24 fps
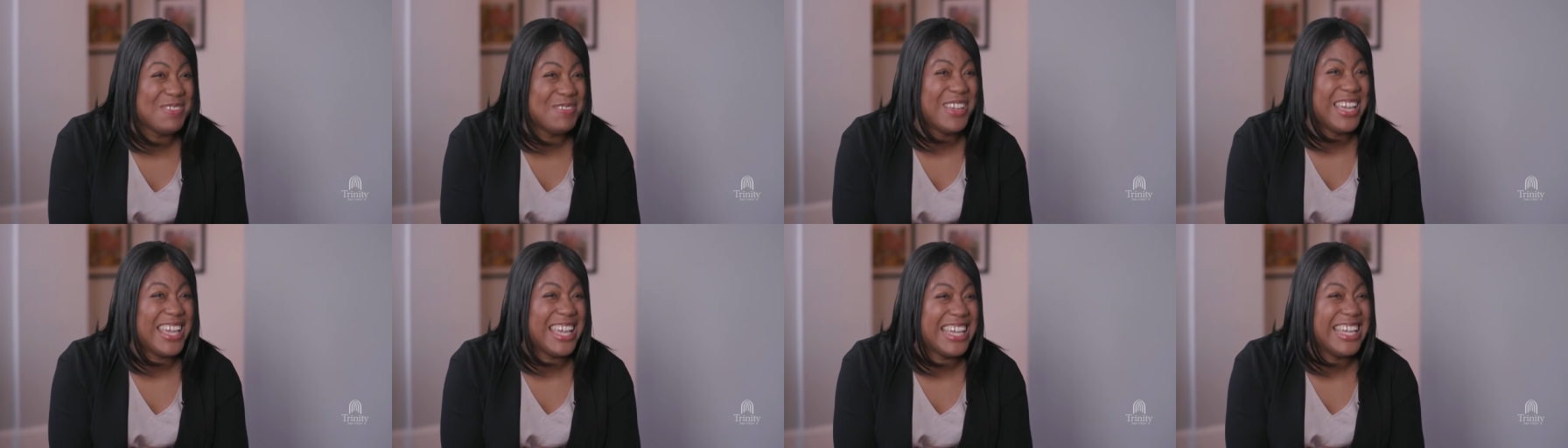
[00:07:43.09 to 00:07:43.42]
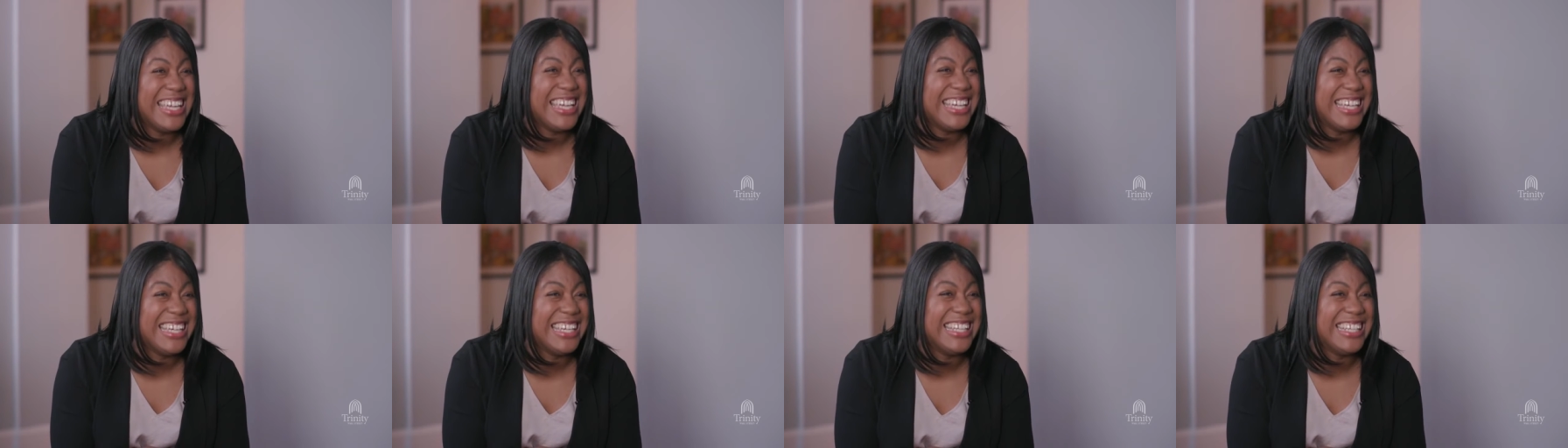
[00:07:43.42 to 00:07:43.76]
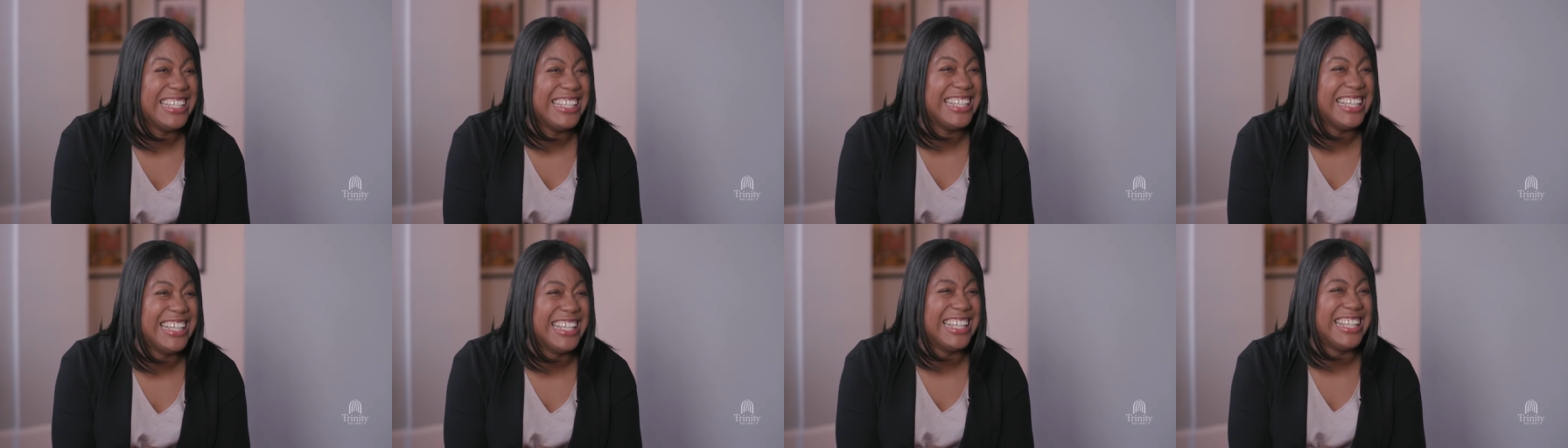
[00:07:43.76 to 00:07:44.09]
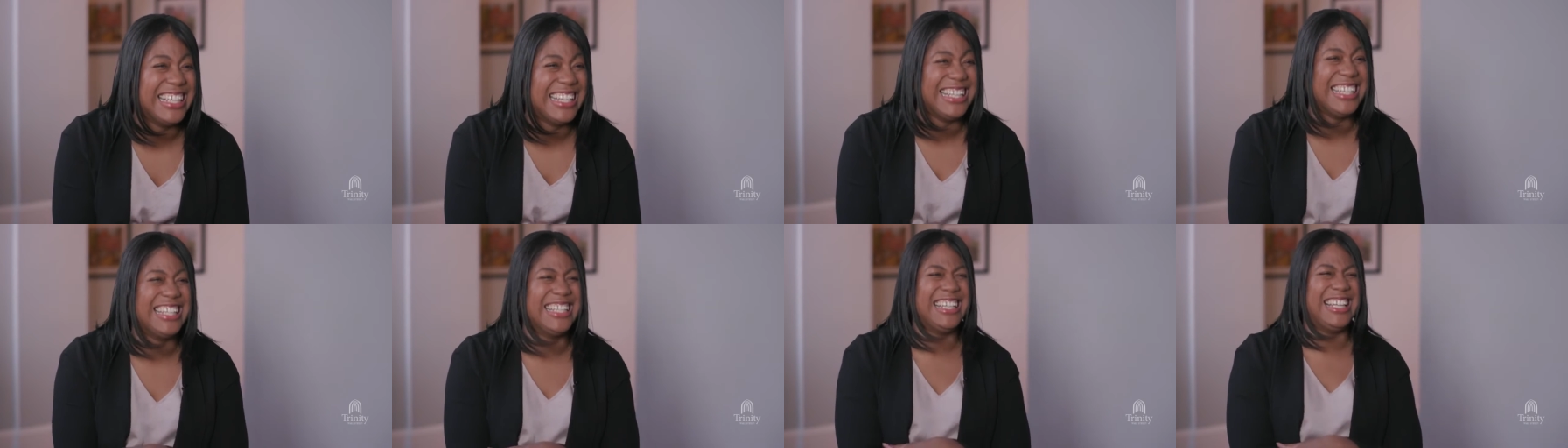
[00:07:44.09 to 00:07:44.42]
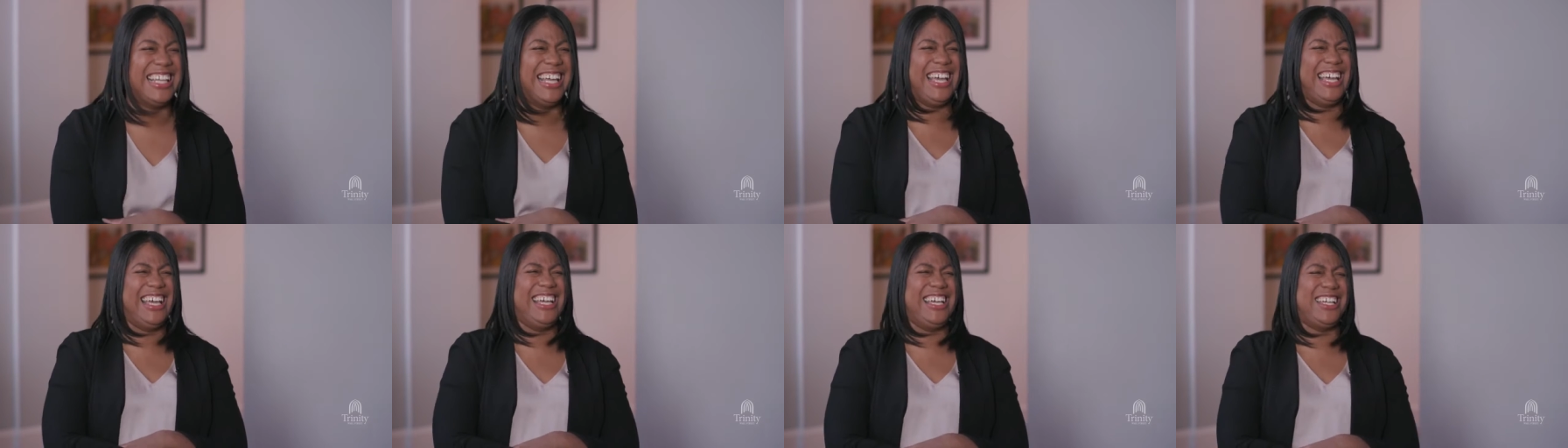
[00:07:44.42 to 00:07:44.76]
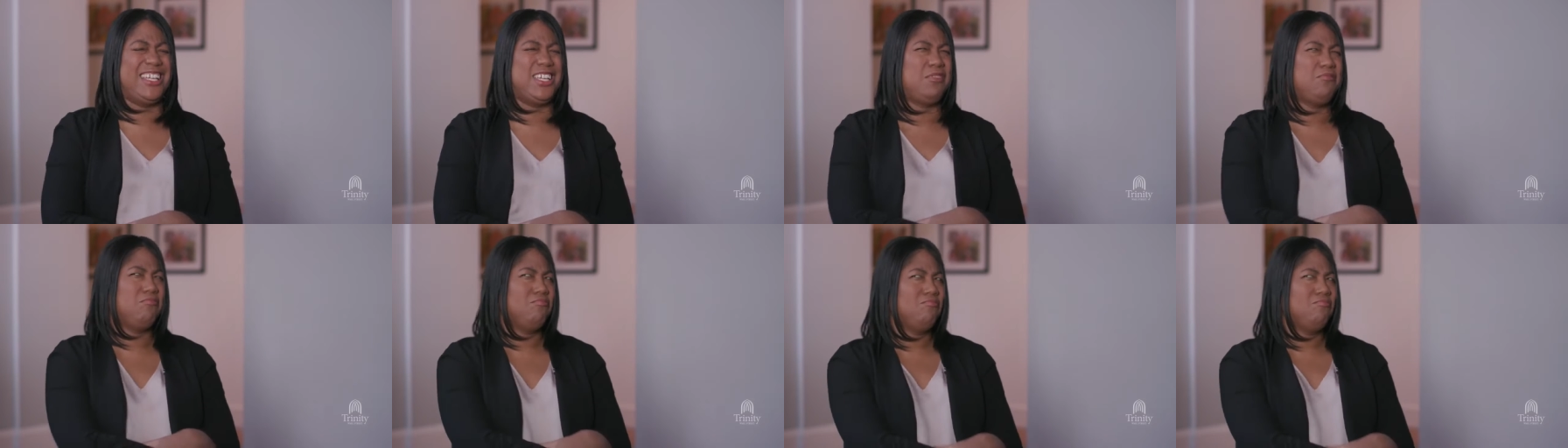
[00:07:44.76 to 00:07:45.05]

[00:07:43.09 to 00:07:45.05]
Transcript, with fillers: Yeah, yeah, yeah.